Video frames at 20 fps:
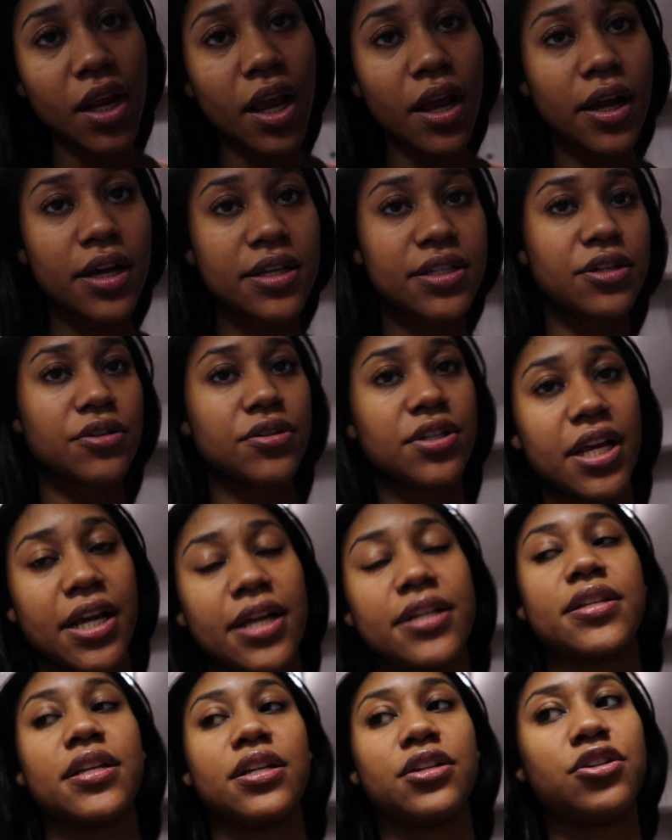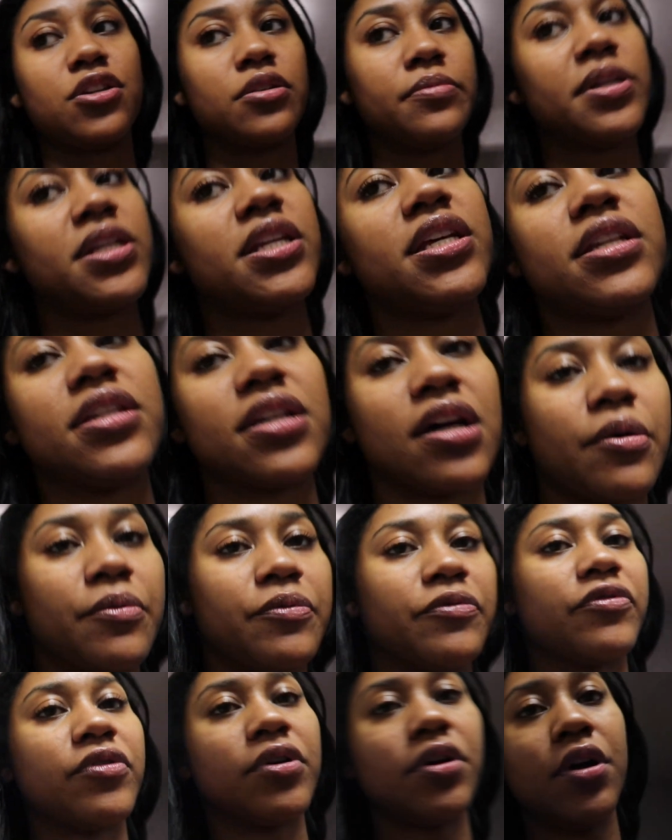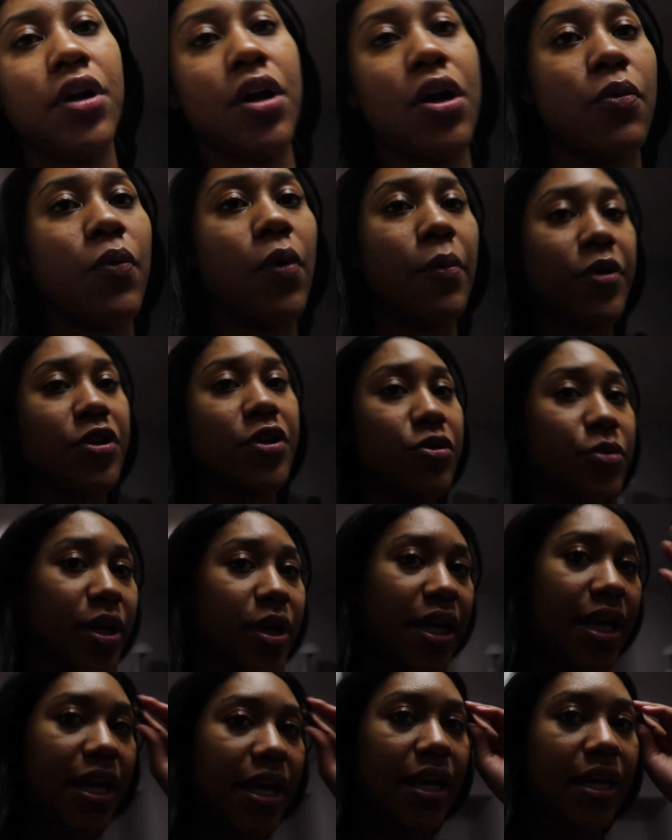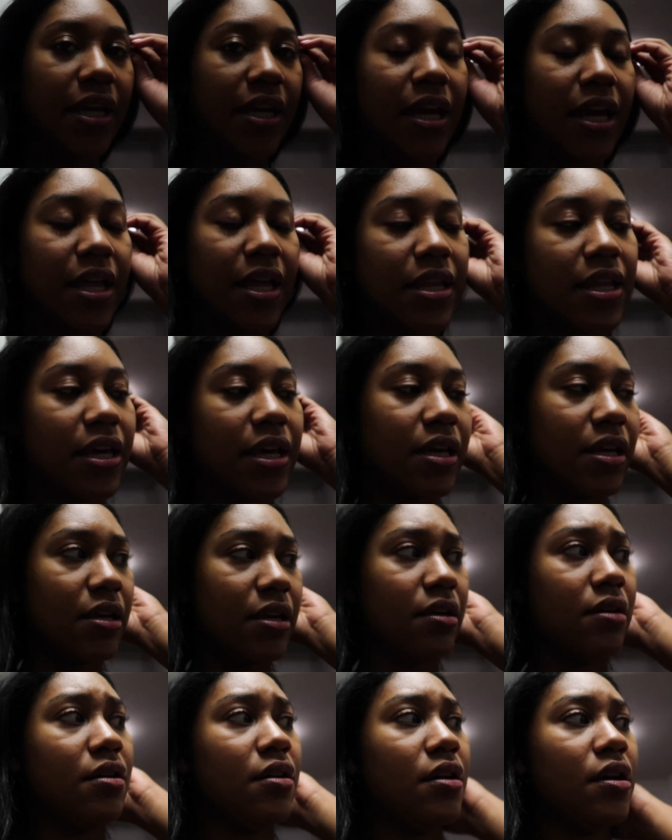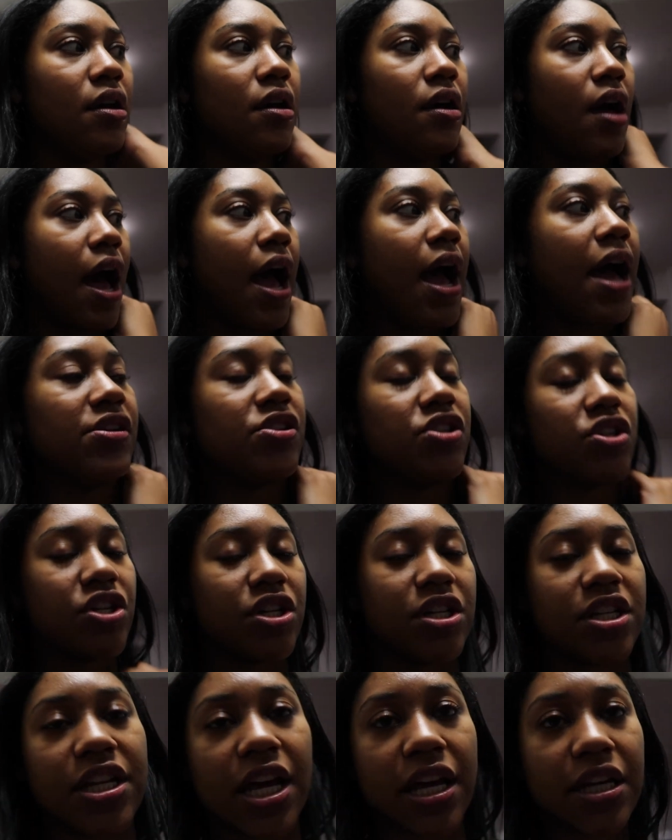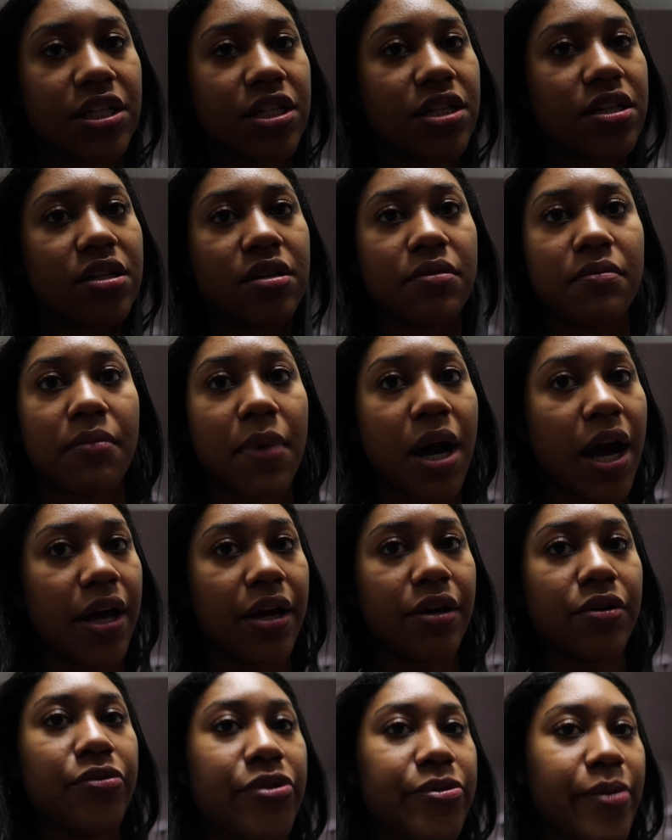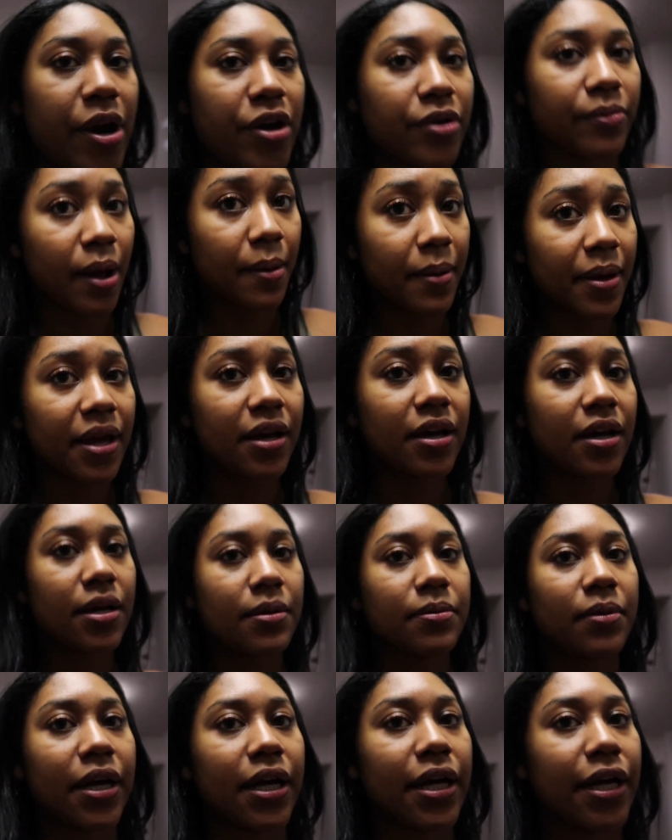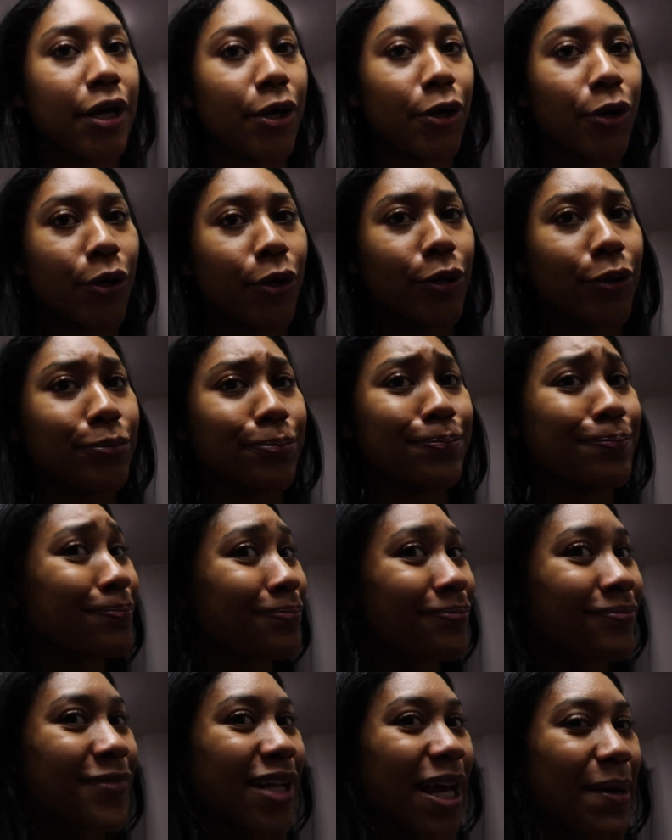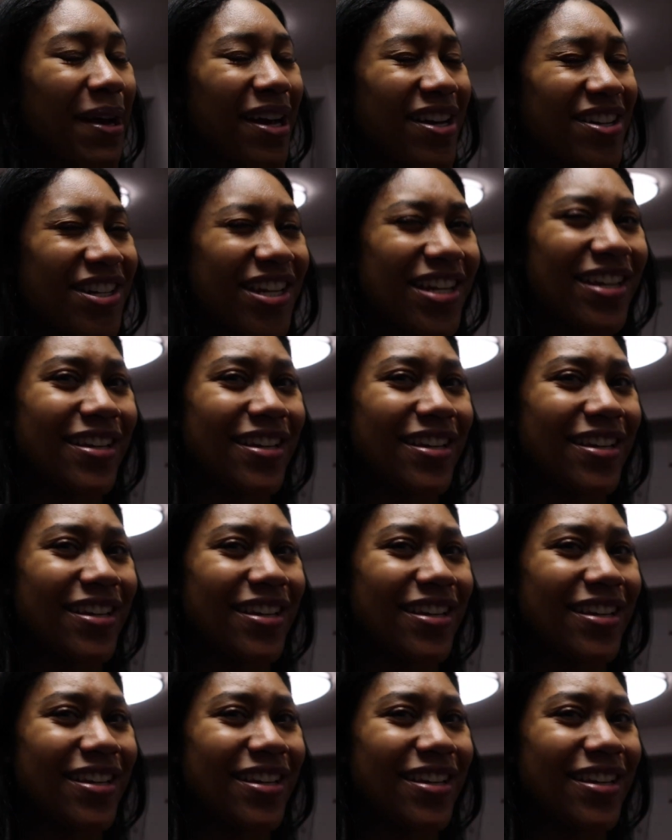because they're saying it's like T B D to help when we do it again. And then I had to just text Maya, who's about to do my makeup, like, hey girl, I'm actually